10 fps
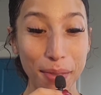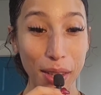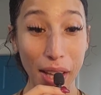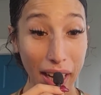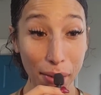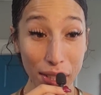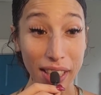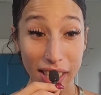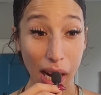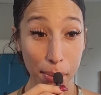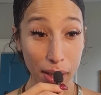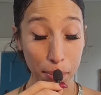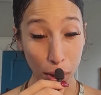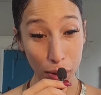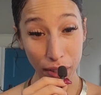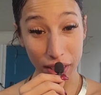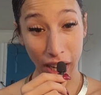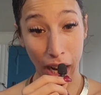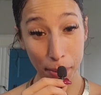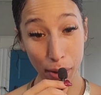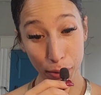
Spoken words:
Like everything is happening perfect timing.